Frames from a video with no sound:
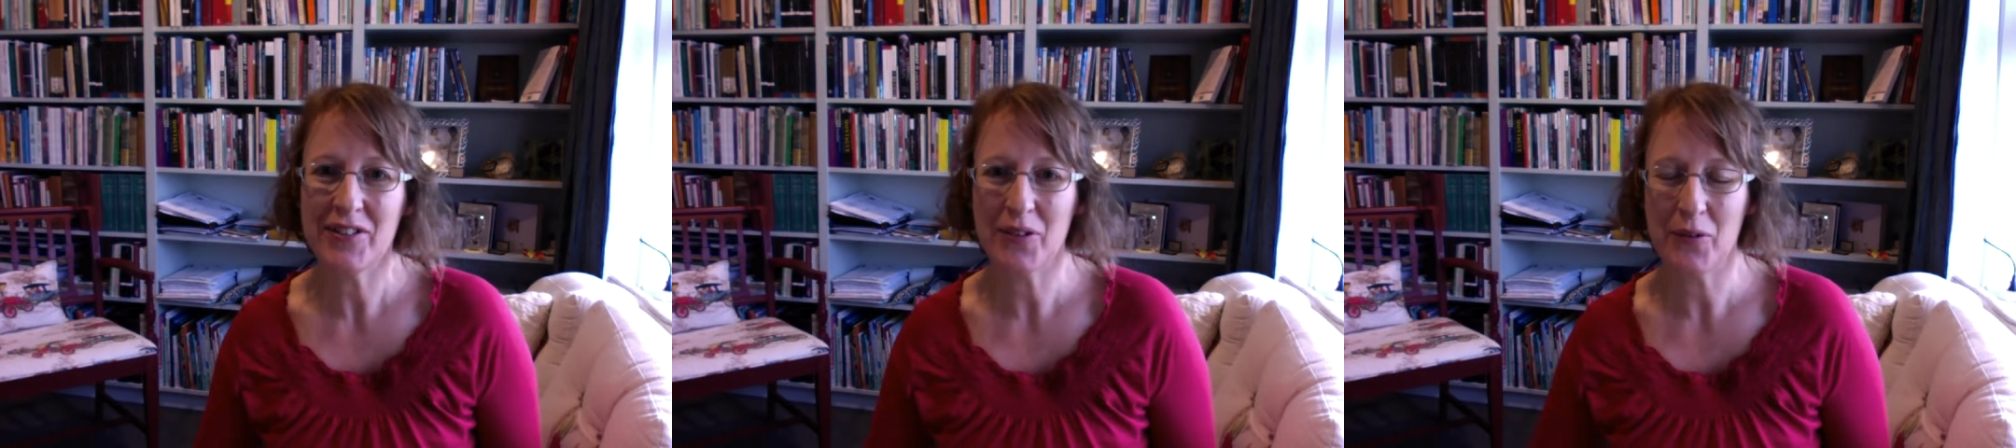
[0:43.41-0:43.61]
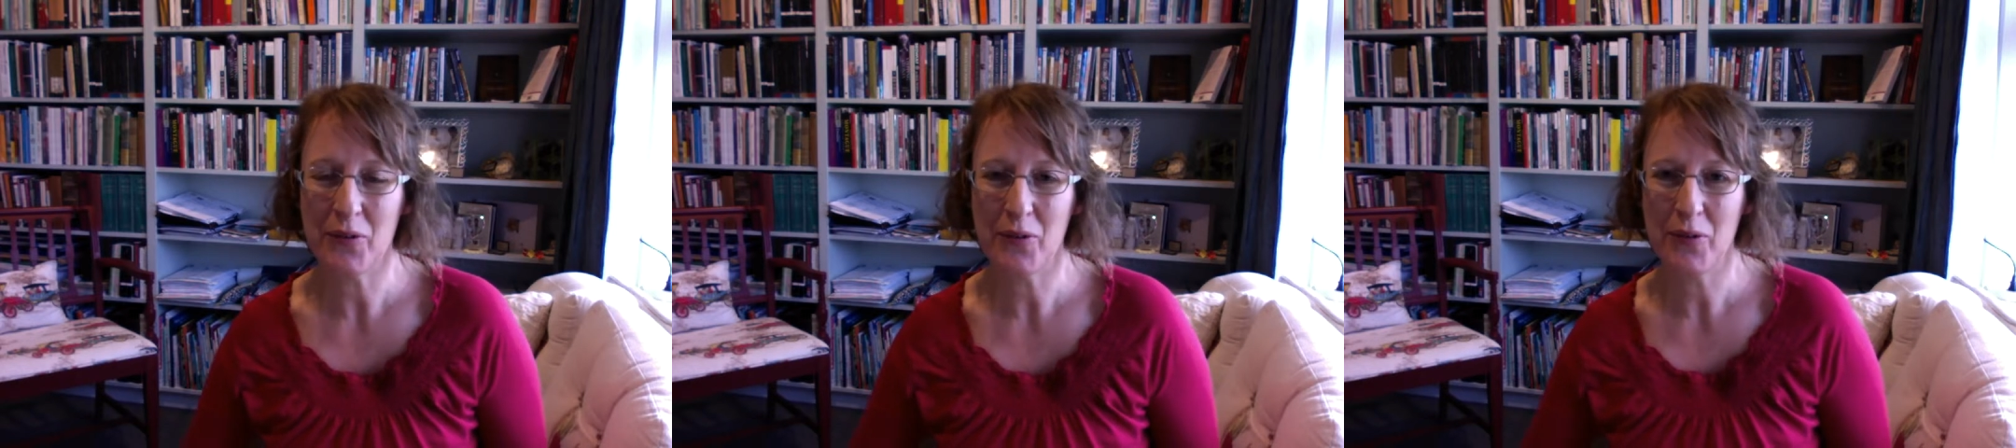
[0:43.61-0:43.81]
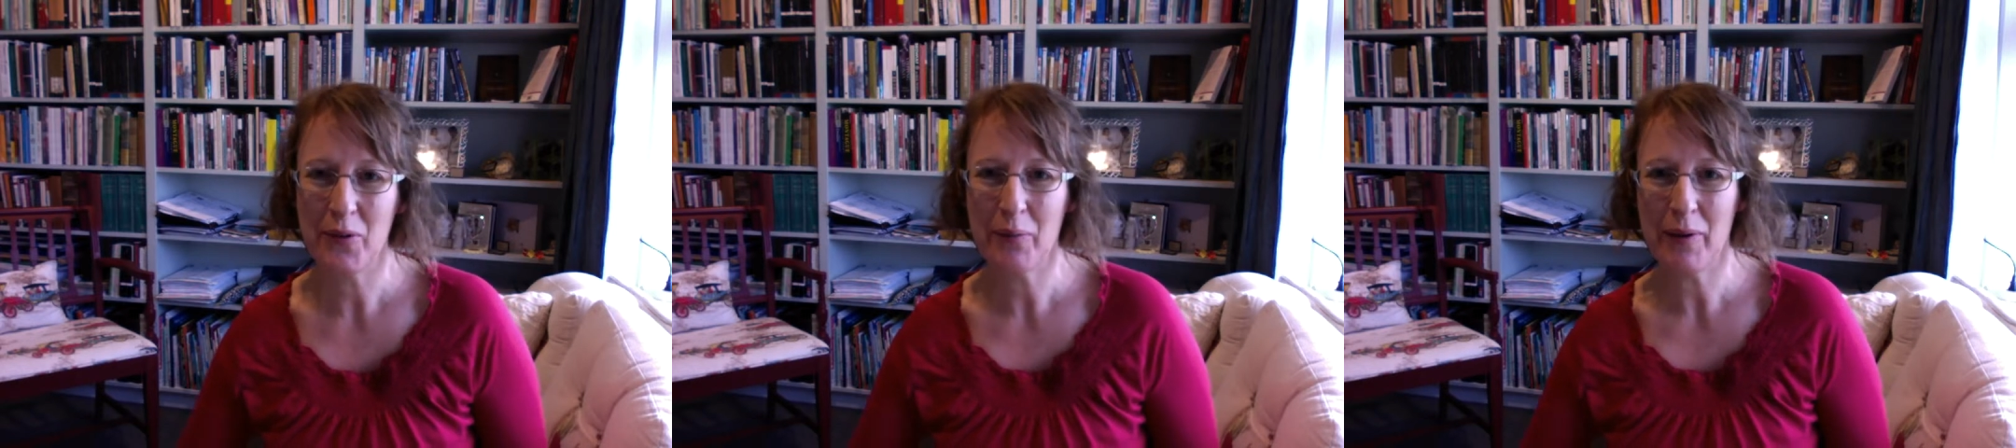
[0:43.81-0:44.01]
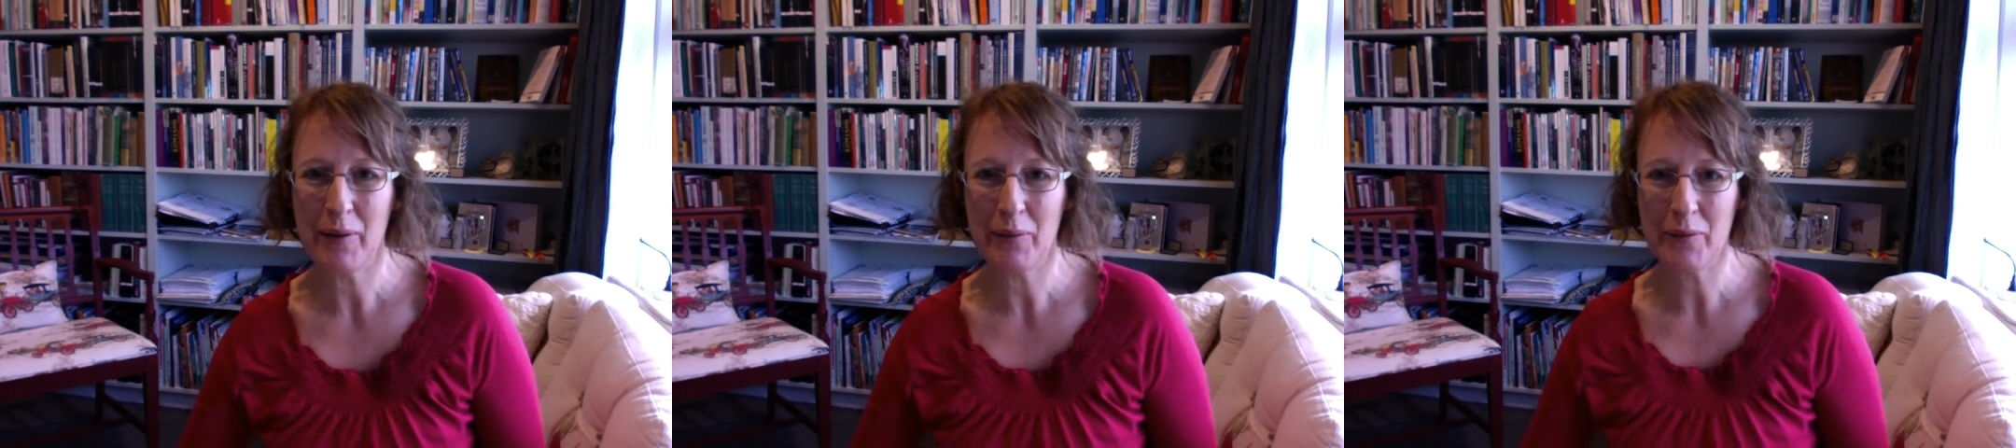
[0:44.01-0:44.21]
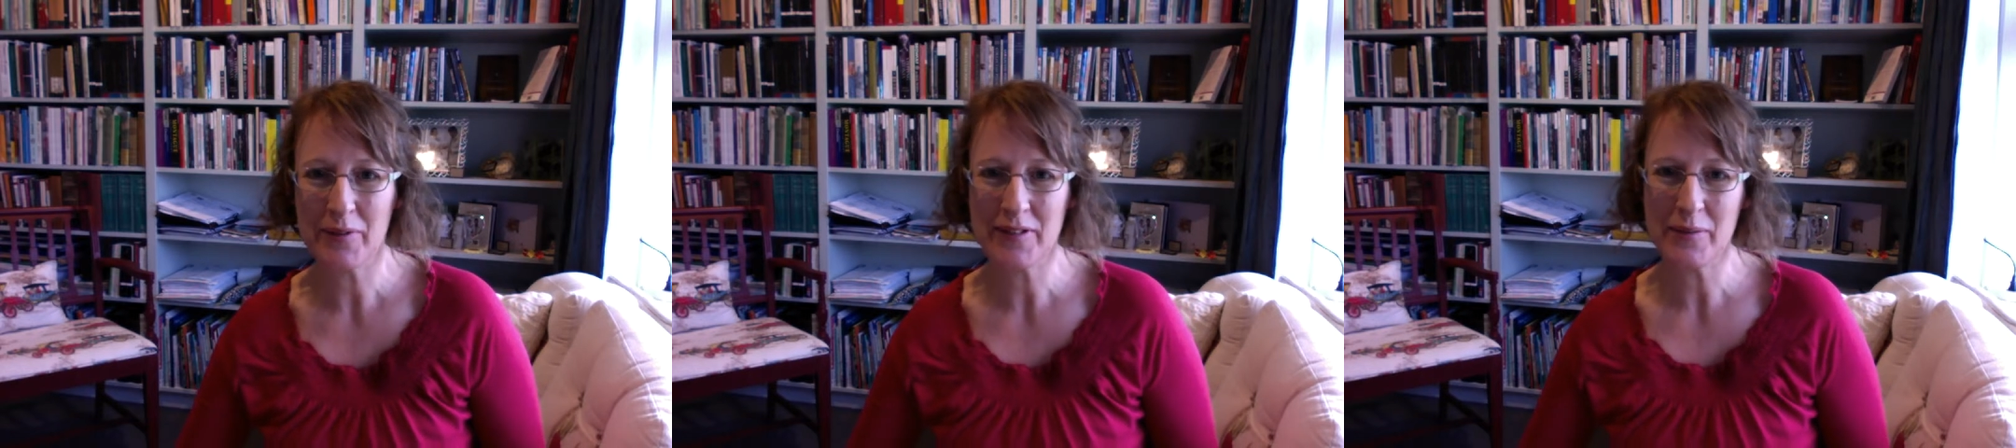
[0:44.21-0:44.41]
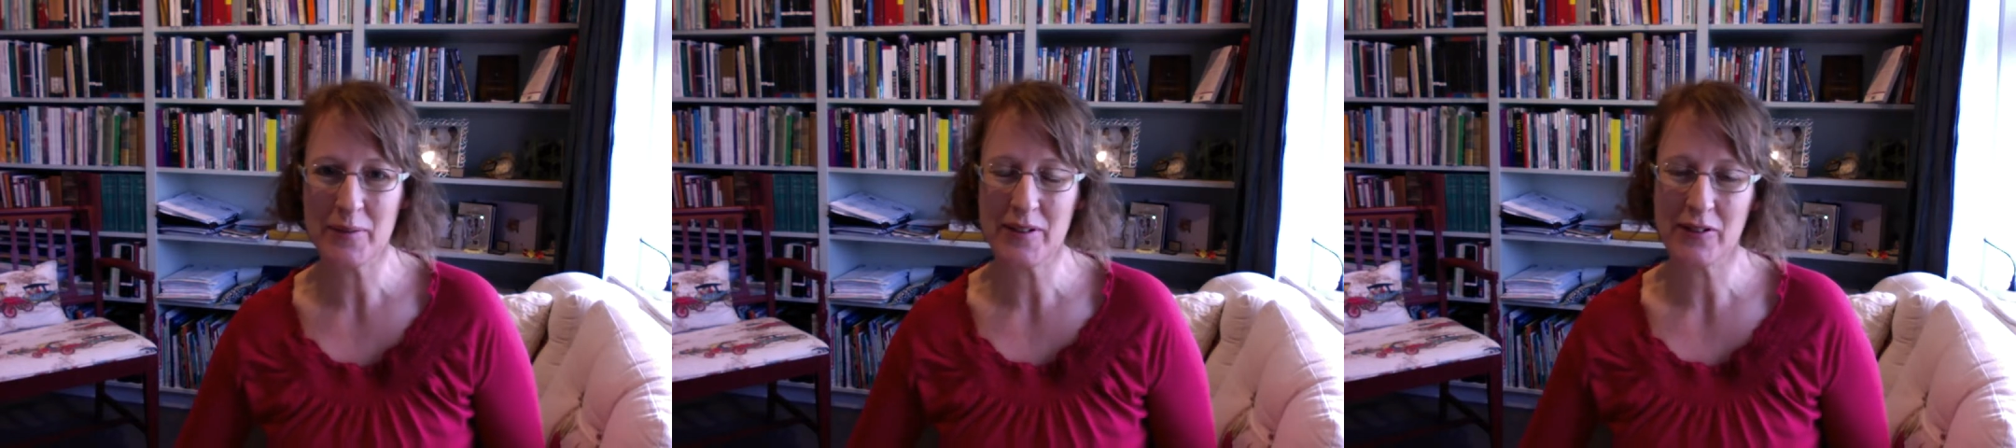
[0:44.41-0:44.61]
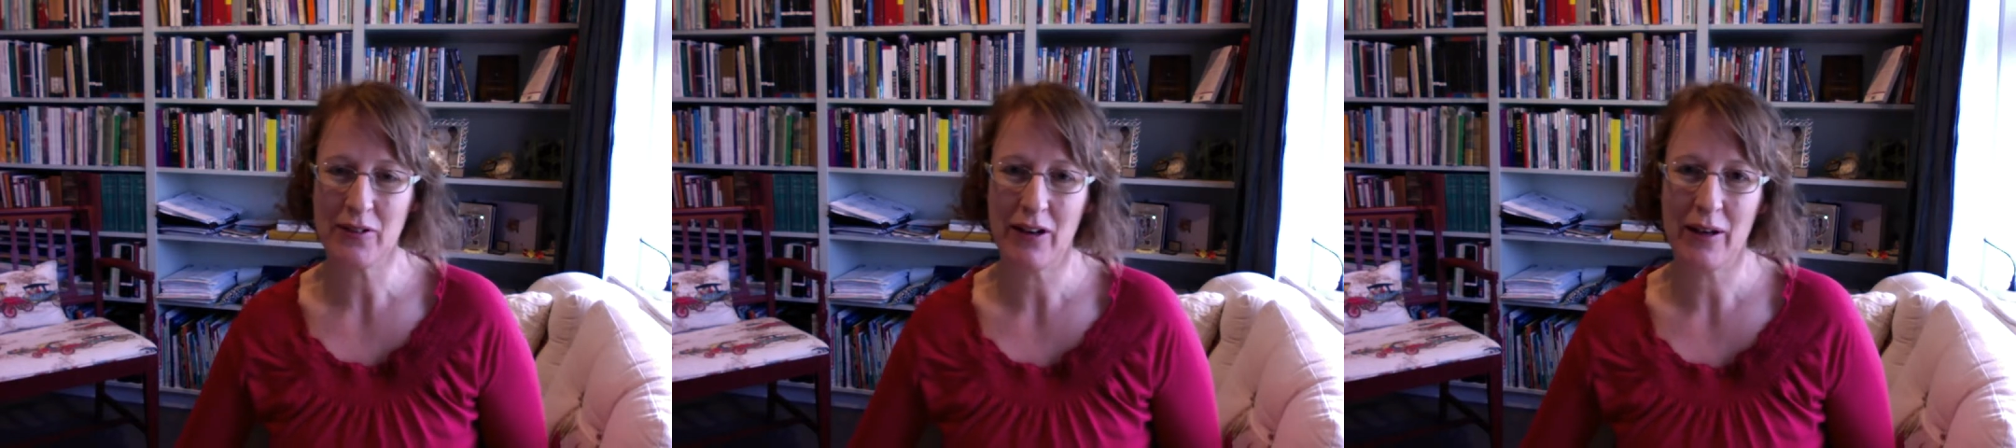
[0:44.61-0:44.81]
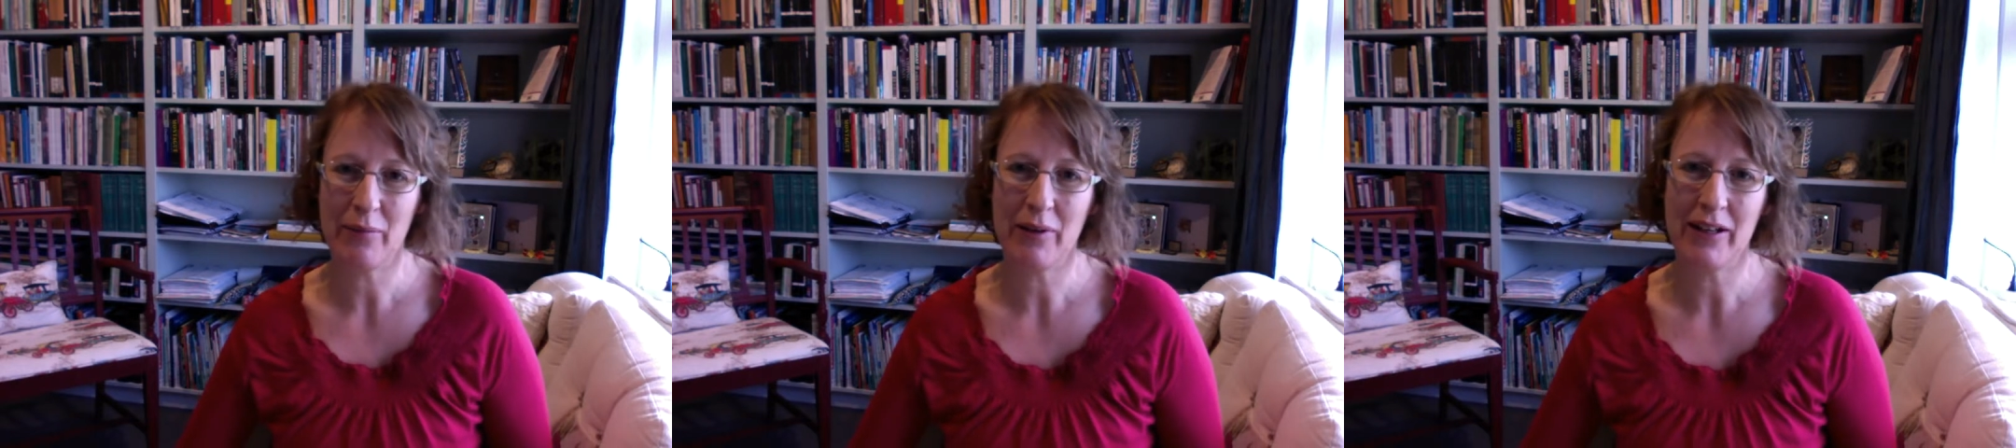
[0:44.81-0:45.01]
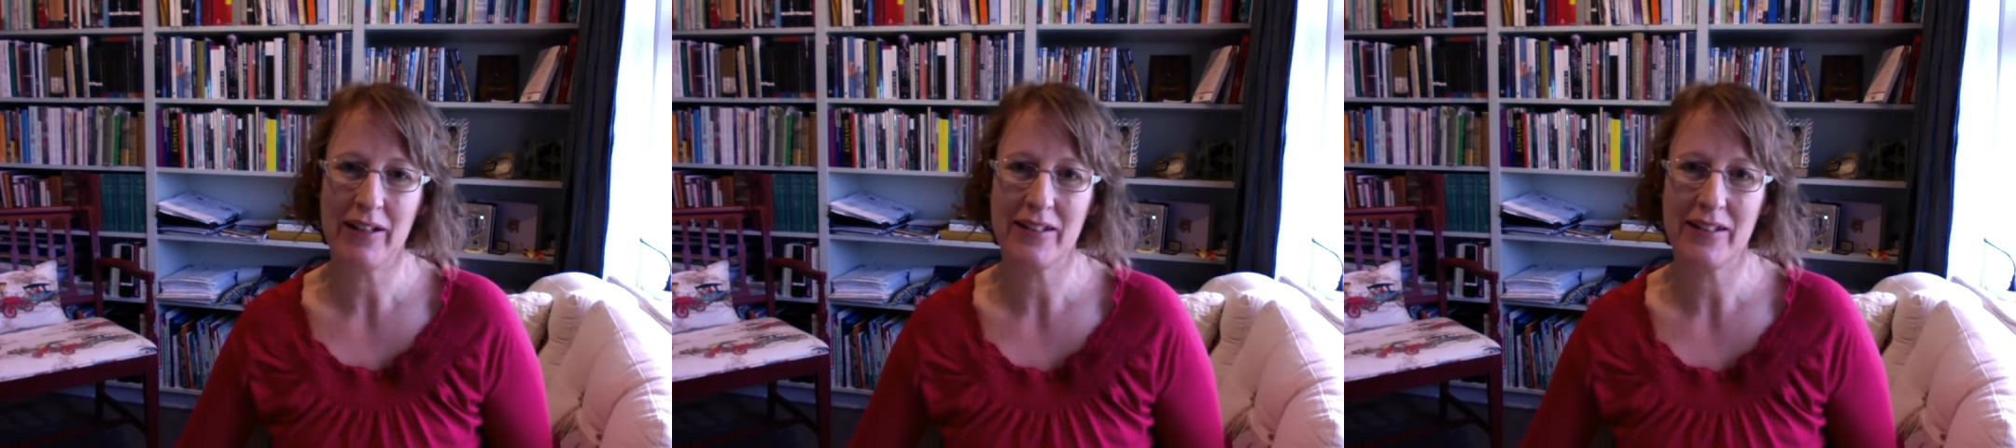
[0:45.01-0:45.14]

to all the people subscribing.